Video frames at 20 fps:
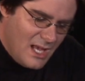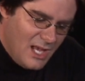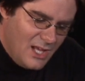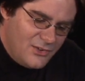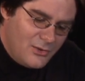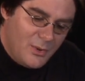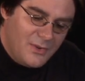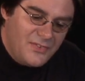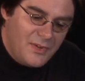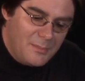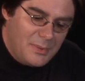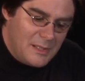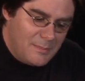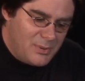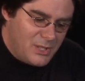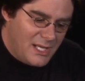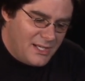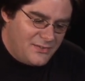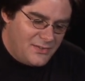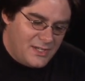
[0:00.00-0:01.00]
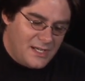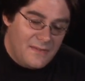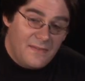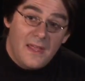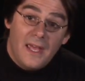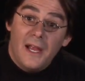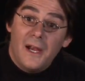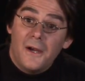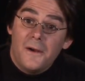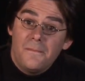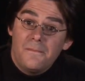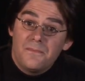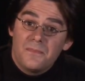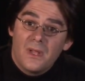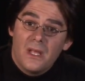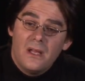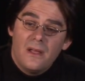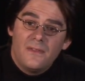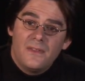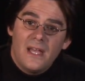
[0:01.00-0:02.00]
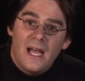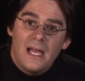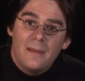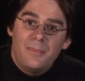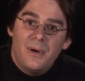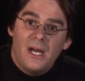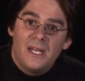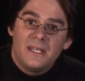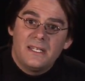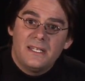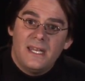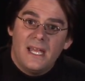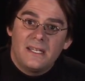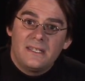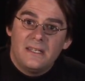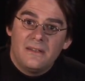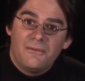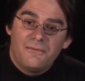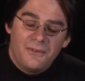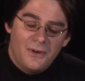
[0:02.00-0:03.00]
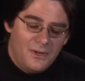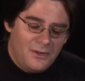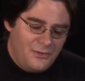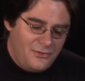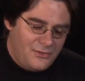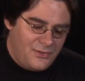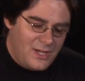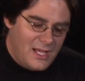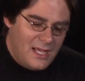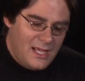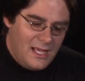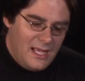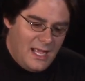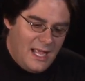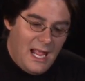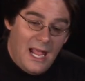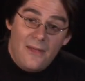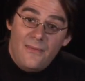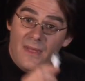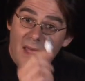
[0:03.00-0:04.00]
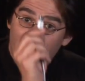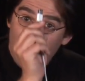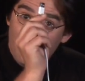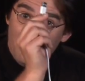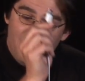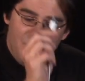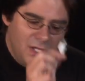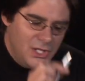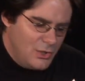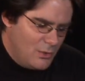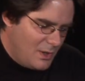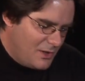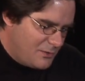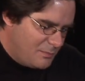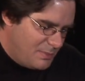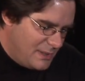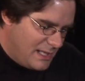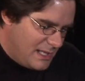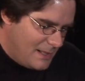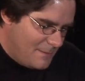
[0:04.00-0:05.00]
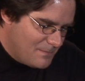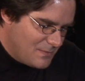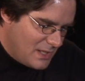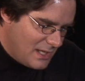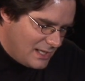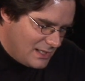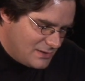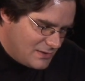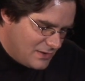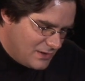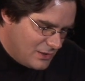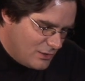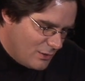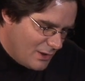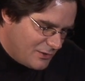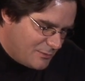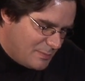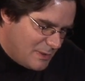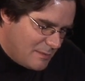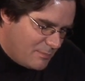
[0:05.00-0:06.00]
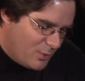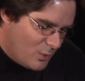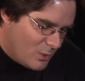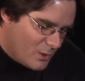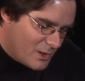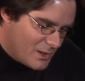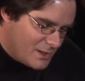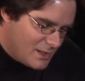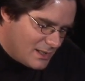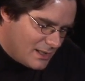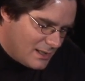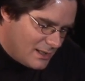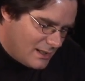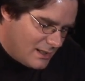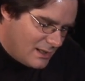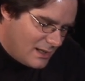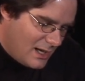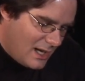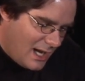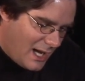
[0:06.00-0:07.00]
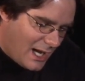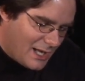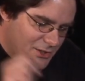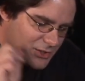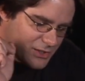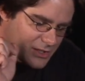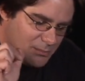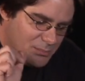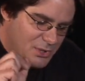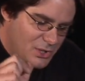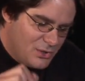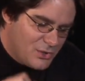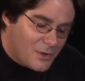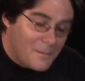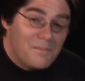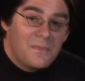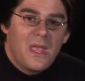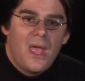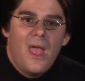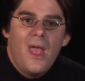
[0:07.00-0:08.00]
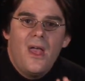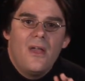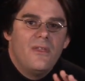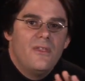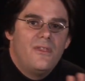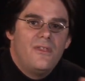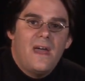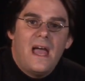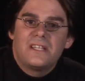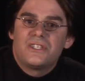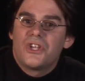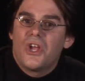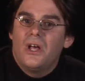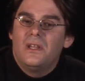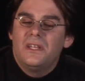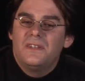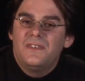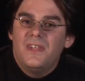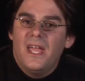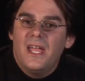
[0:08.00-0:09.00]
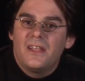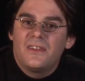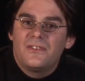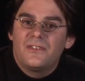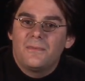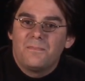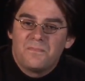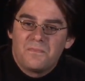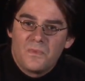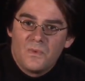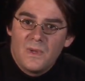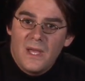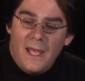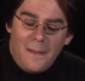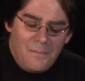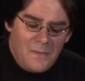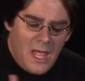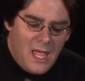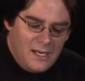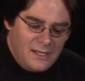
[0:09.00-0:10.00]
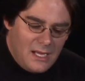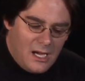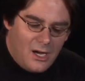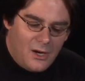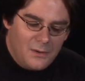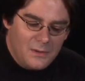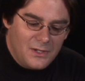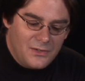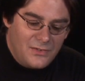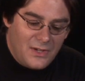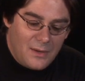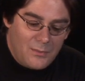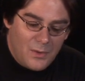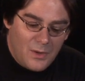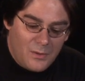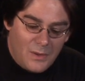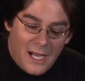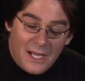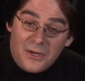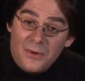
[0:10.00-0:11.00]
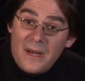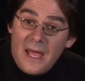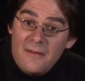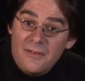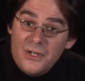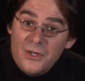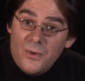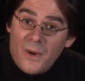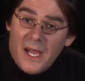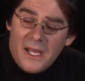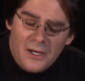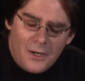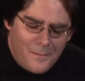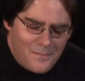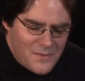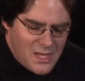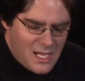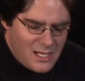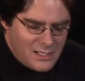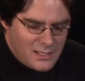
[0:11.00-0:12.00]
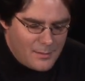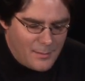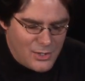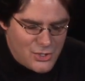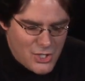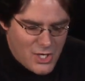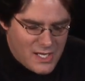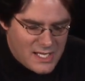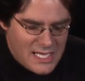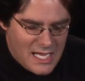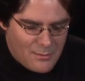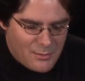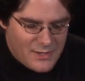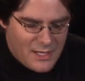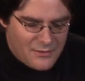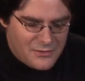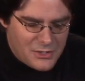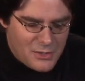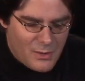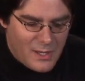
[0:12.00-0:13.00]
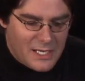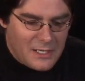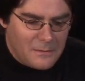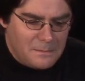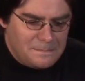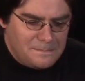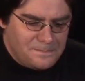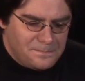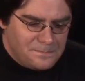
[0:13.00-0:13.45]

So we simply place it in there, the iPod connecting first, and then the USB into the USB port on your computer. That's all it takes. Okay? Now, you're saying, well, I don't have a cradle. Let me show you again without the cradle.